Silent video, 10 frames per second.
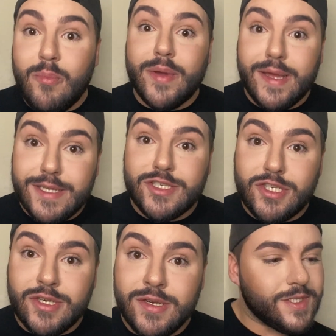
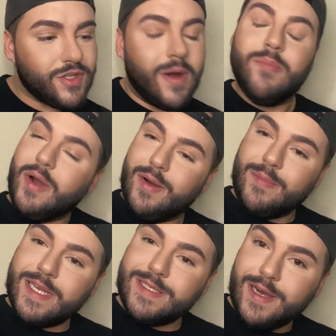bitch. So I'm proud of
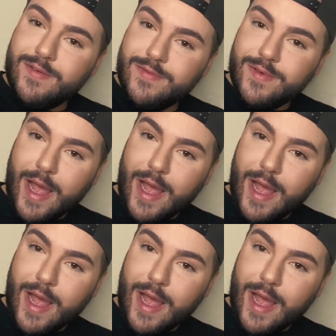myself.